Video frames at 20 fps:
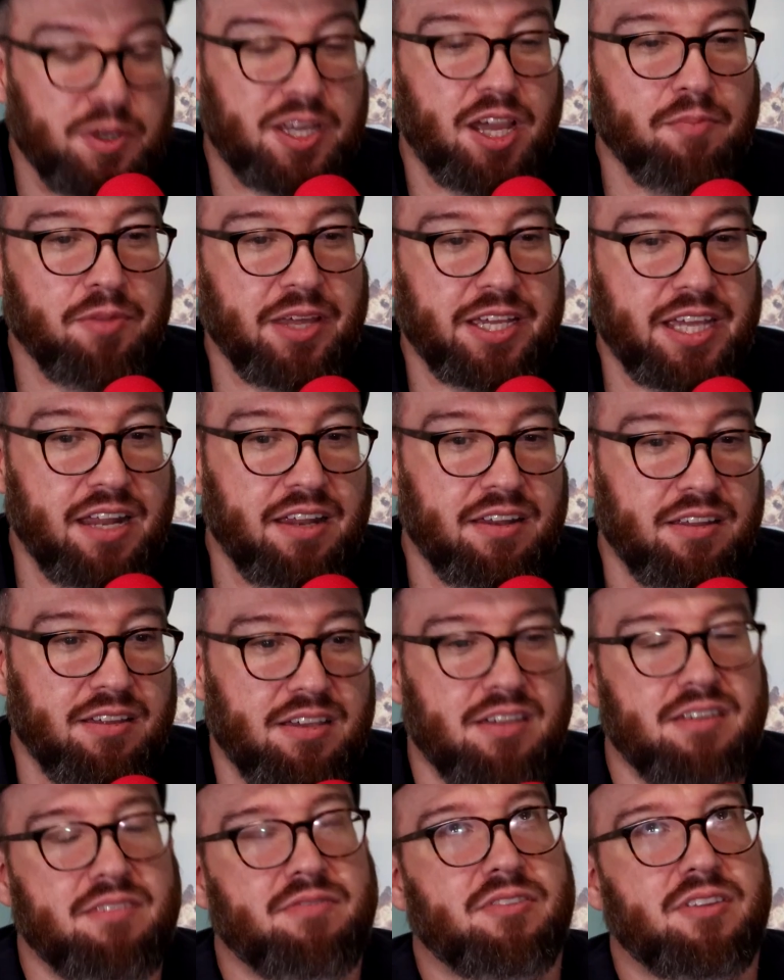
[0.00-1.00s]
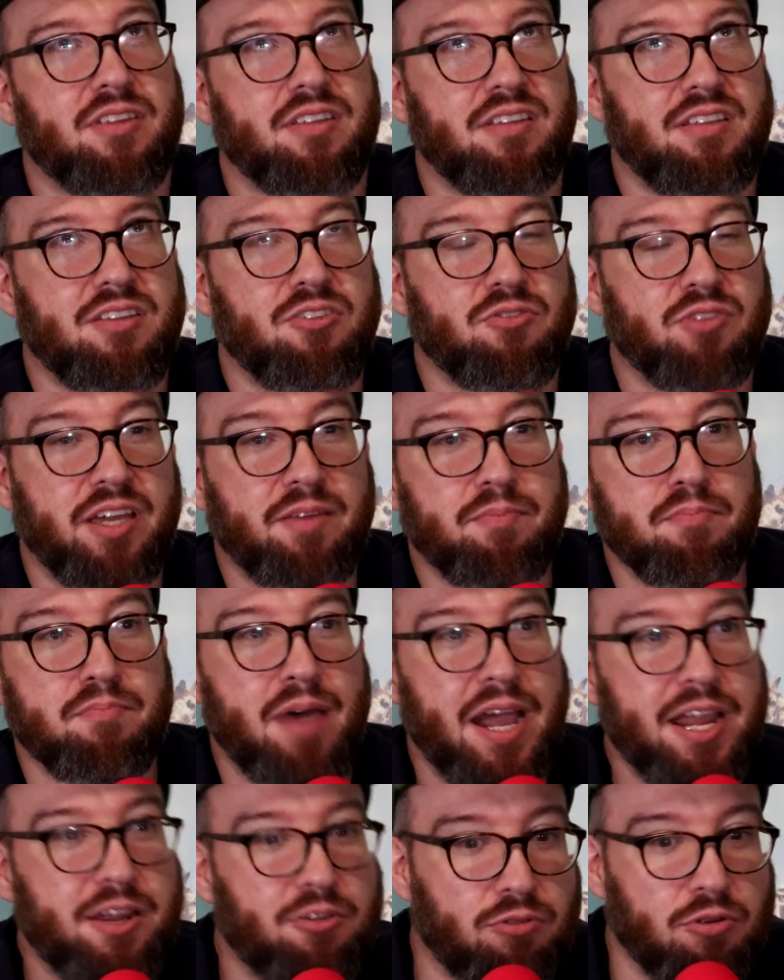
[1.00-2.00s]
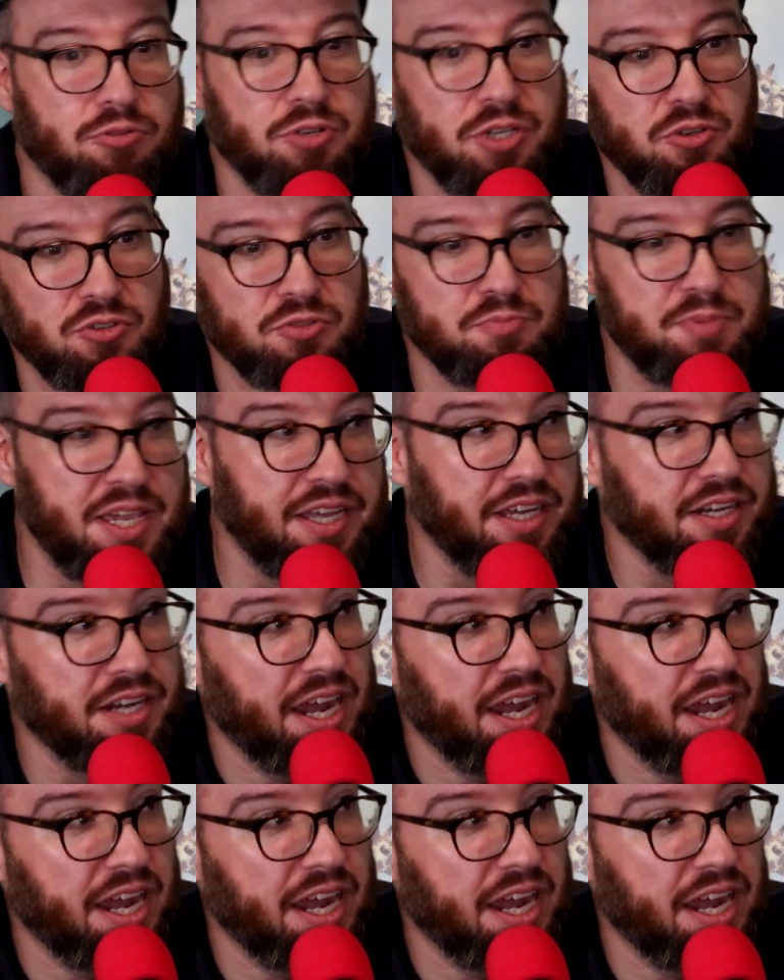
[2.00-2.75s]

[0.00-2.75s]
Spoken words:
become like you're like microdose being a